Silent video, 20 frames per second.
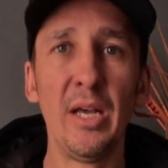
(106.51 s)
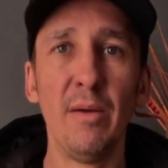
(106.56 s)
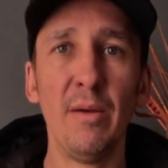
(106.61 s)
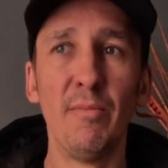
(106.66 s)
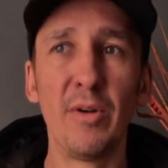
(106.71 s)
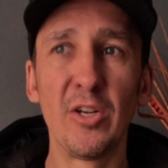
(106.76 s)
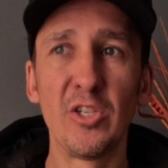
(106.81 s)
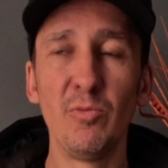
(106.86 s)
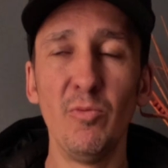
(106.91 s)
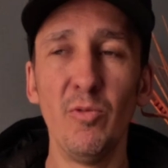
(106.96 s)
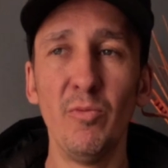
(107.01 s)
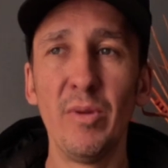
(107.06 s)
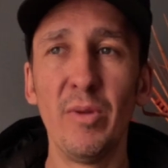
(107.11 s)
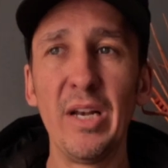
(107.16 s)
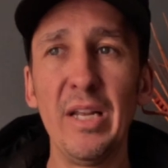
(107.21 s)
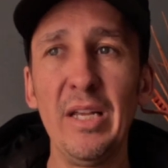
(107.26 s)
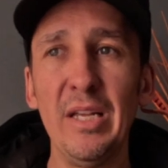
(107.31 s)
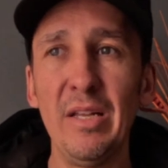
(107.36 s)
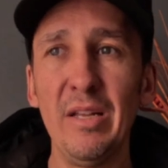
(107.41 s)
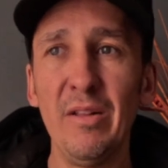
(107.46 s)
much more
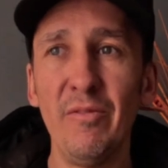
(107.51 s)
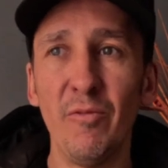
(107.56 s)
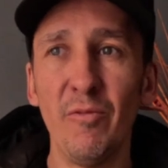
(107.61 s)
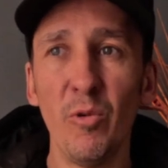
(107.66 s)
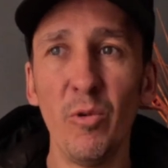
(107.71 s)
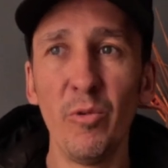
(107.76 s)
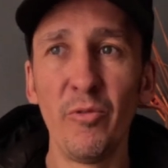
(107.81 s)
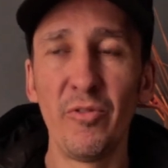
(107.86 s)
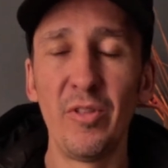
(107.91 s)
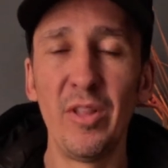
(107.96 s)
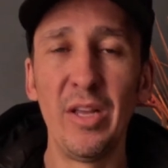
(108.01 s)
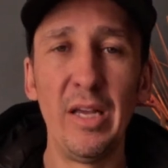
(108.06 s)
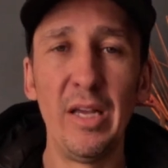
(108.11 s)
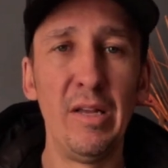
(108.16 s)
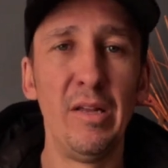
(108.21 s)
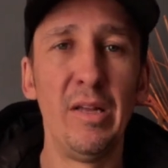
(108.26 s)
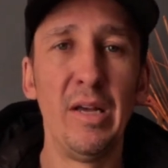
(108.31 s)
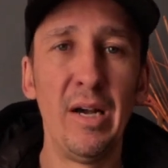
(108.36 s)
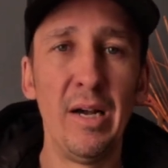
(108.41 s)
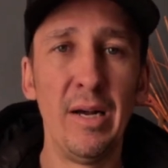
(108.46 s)
money involved
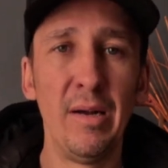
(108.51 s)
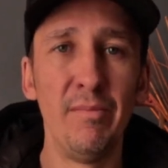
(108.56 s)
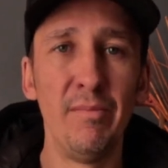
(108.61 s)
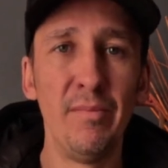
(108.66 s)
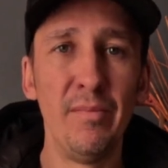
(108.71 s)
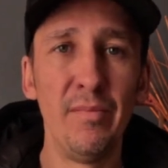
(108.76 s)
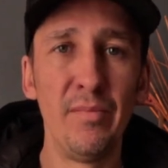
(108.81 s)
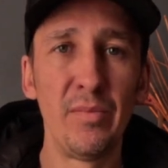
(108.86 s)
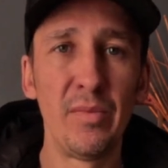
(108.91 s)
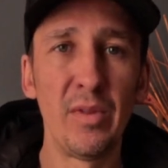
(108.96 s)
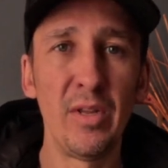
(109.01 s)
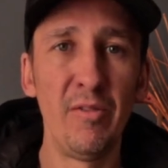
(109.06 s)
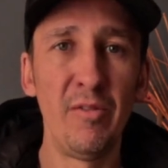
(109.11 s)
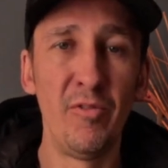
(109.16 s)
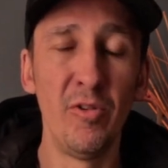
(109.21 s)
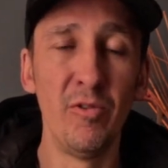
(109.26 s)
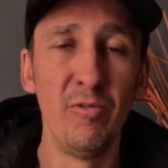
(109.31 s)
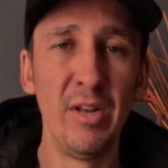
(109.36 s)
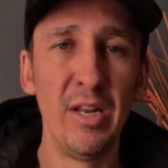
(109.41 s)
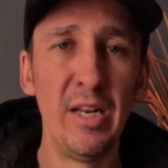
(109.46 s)
there.
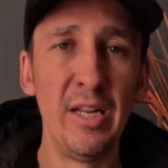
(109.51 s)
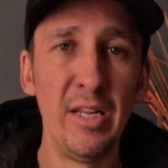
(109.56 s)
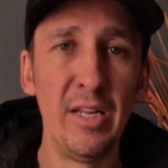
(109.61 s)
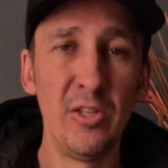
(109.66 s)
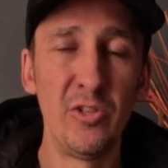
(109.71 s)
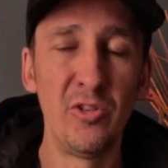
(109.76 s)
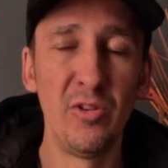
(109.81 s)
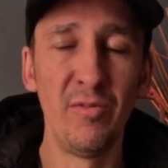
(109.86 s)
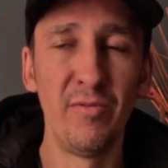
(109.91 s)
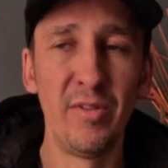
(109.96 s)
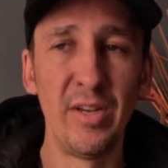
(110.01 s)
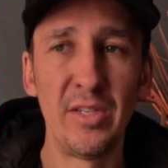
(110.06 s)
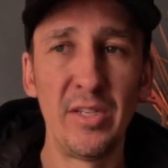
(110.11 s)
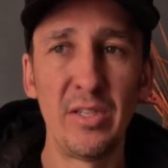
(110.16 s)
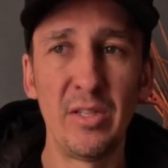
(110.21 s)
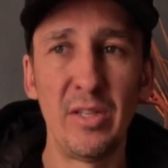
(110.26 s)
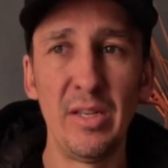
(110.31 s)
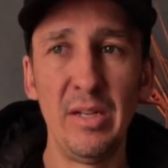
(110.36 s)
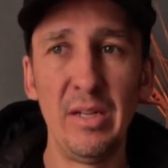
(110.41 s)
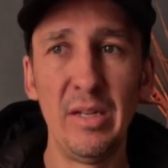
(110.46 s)
If you really need to
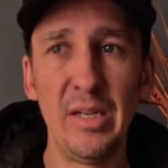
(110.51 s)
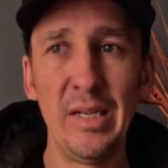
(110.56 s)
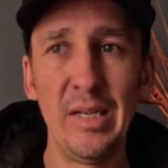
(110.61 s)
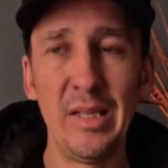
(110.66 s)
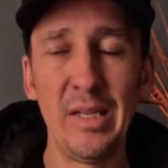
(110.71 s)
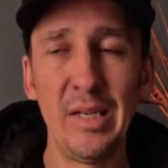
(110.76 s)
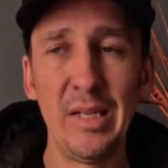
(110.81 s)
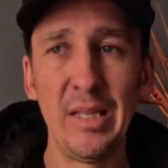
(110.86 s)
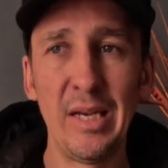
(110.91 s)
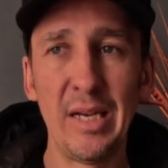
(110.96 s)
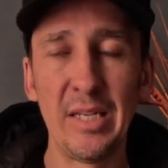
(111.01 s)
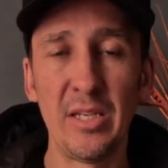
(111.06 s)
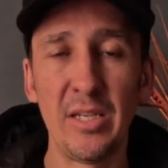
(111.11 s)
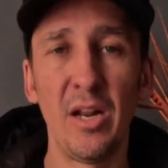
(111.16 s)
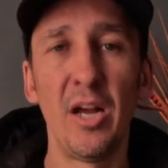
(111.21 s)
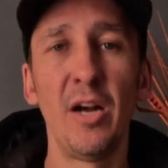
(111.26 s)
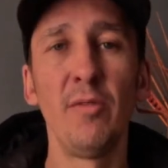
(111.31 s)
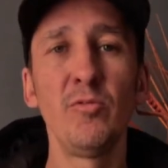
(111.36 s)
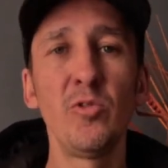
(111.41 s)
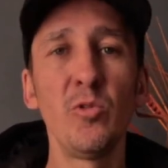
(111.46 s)
invest in that,
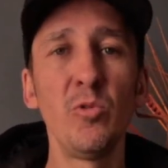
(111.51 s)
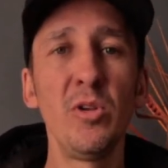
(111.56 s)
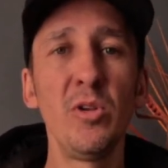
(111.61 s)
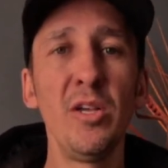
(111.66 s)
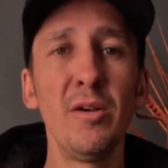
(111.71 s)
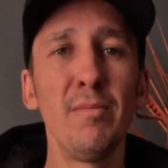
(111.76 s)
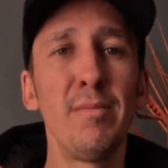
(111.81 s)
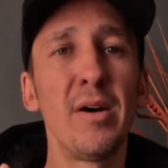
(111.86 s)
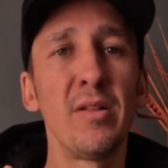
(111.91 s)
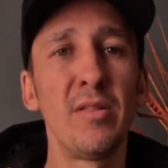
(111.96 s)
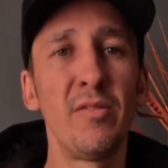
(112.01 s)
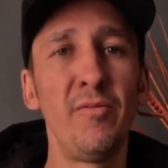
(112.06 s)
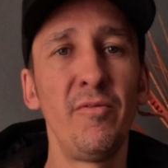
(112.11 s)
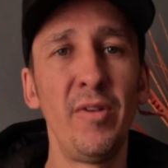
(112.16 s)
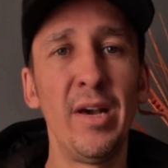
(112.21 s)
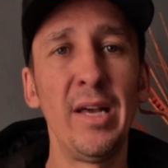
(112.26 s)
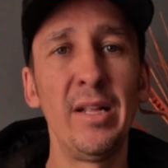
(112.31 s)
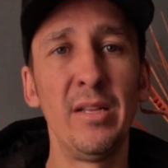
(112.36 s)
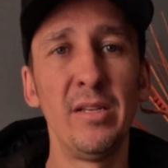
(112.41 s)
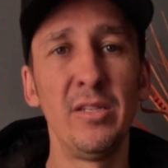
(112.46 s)
I'm talking about the
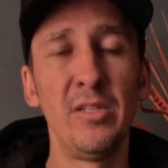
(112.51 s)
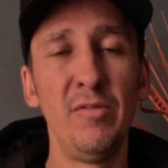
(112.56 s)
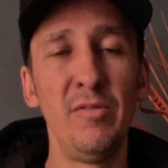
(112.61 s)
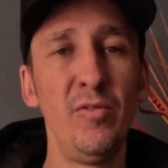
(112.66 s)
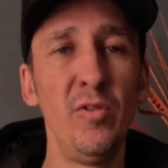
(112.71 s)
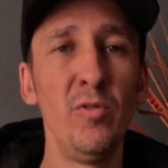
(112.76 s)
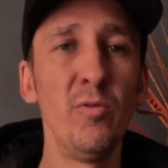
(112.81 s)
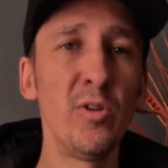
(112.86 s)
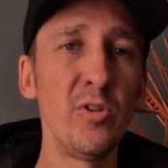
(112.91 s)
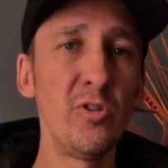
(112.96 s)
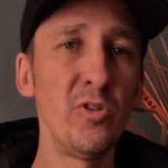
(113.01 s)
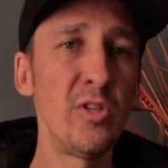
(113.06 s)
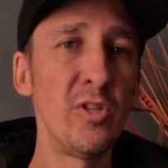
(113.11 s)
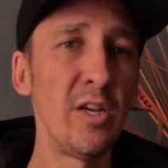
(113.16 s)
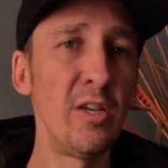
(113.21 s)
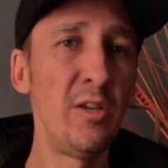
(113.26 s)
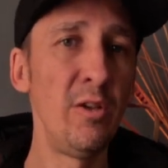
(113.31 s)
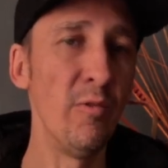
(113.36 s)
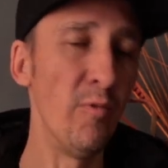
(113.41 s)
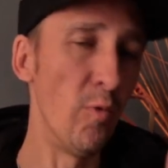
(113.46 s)
fact that if you want to
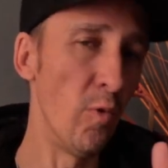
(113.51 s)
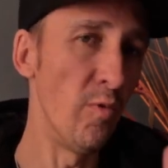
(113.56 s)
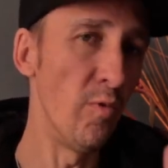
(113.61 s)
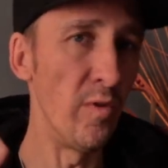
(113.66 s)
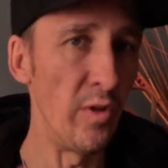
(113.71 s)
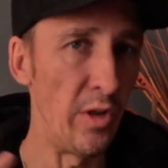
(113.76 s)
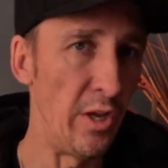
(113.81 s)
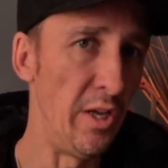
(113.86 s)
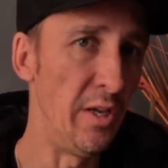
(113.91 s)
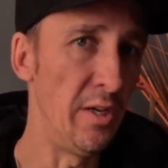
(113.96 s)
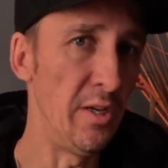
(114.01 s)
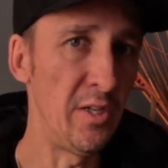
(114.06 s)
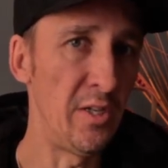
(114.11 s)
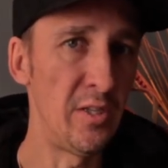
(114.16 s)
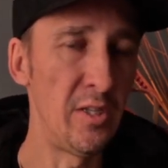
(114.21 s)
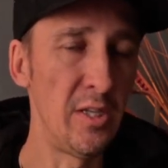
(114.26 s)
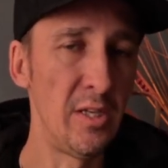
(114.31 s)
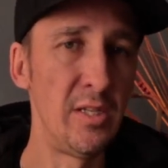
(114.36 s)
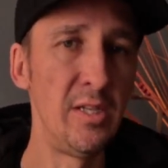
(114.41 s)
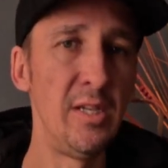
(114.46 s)
take your Volvo
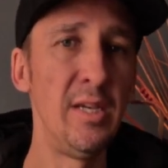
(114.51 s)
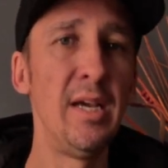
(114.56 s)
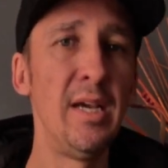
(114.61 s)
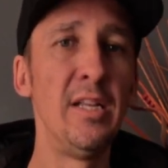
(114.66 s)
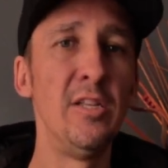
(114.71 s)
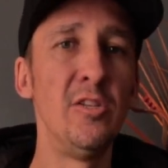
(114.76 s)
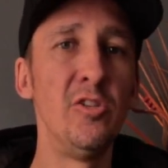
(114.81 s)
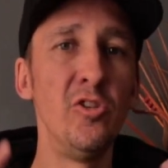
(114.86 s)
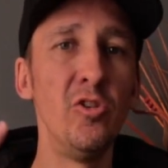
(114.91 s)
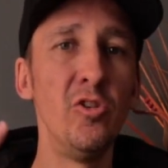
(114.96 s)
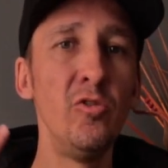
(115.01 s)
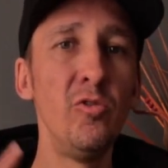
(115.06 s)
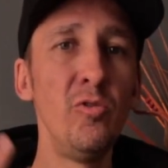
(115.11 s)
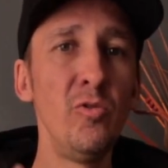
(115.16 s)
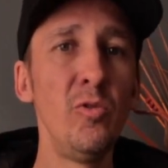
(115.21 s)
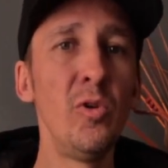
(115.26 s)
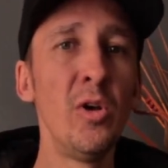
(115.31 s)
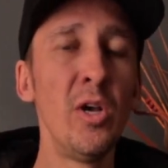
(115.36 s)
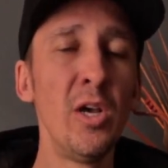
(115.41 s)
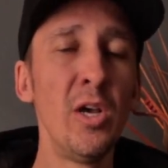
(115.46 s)
EX30 and you
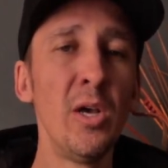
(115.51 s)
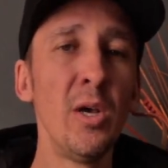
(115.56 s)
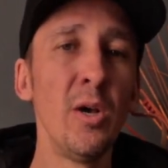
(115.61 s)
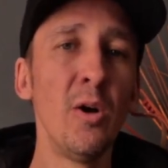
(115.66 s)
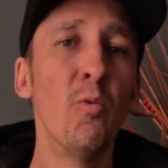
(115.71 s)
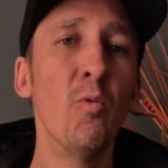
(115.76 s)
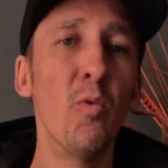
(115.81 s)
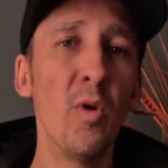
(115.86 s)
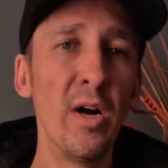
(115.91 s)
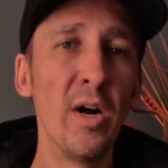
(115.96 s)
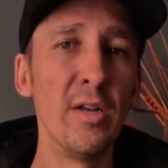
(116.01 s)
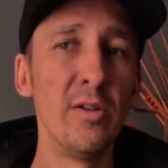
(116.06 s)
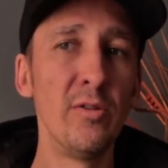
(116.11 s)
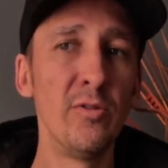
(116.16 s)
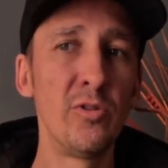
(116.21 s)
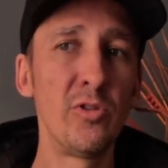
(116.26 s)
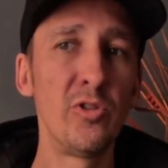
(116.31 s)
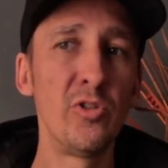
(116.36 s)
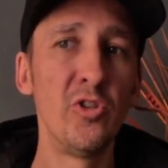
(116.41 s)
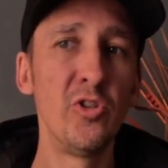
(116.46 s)

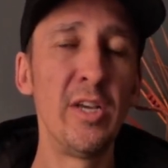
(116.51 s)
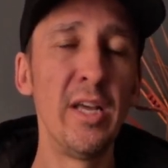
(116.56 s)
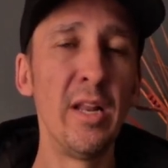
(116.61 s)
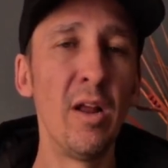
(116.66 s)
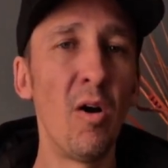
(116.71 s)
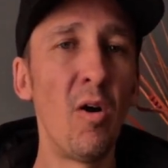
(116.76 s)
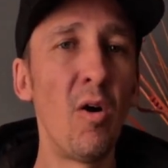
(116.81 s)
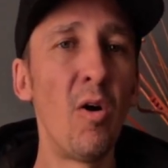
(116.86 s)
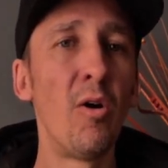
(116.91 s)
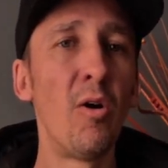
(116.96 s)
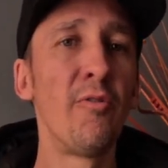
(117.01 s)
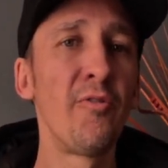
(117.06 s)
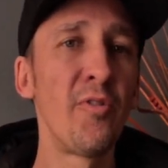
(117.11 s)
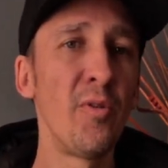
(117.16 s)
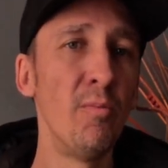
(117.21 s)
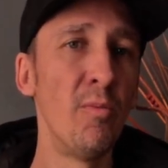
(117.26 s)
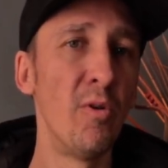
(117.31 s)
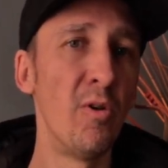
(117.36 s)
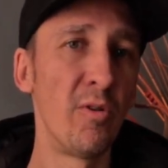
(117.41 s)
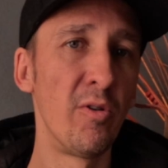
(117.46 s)
want to get an
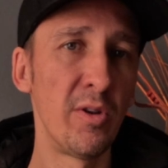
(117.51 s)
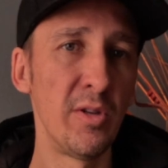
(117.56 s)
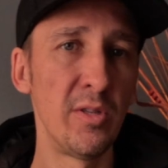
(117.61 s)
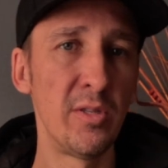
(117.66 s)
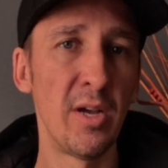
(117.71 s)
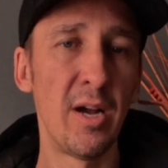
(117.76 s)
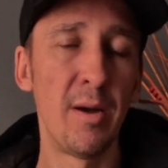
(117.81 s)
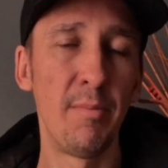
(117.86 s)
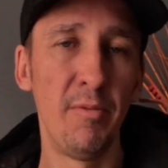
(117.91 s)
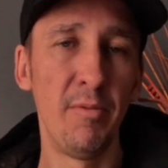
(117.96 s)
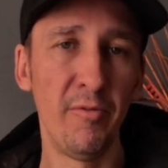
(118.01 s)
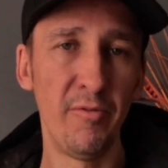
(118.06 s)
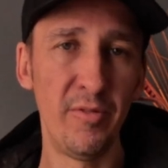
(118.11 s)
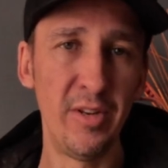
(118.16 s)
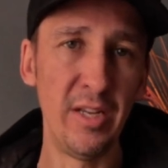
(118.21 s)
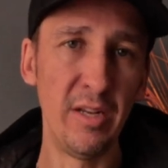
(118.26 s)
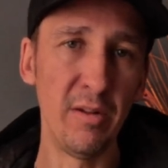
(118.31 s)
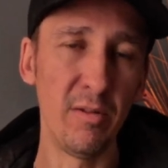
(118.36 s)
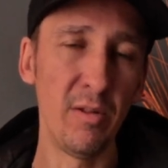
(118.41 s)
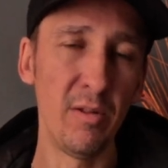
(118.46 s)
aftermarket type of
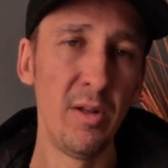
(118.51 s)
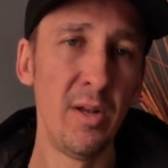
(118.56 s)
deal